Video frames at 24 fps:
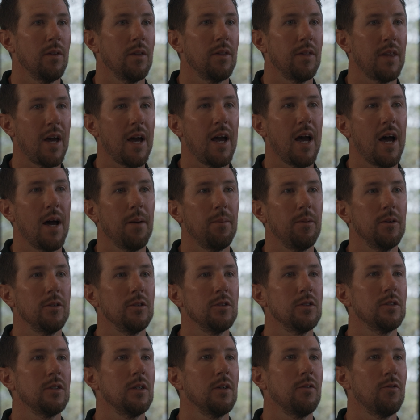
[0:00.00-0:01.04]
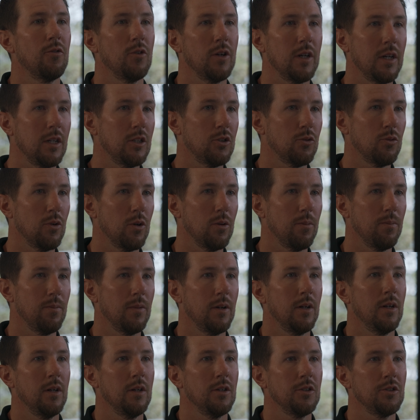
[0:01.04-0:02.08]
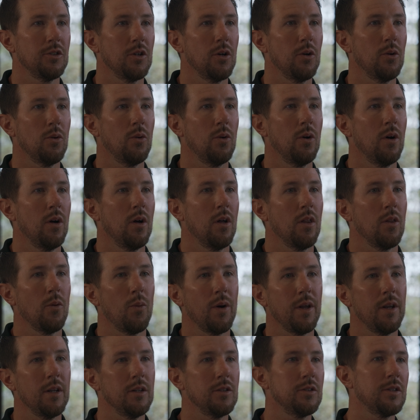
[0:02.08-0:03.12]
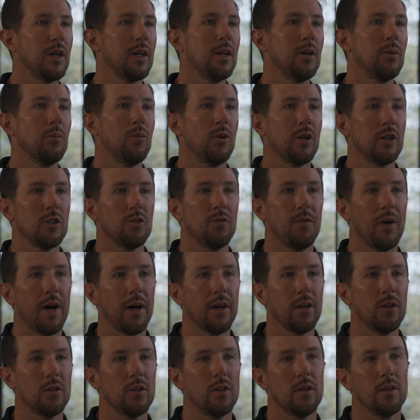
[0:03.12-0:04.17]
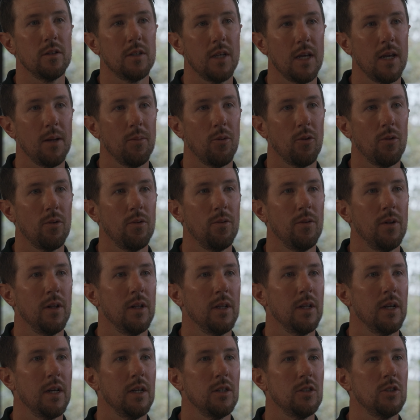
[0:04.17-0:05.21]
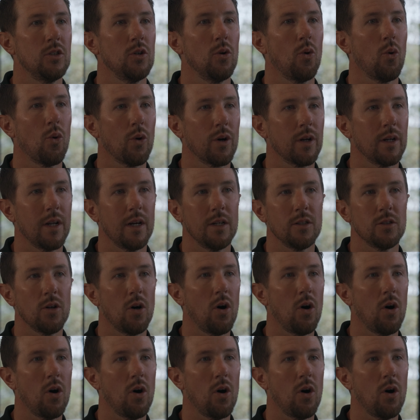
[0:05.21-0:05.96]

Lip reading: That happens for each room. So the way the designer brings value to the table is to organize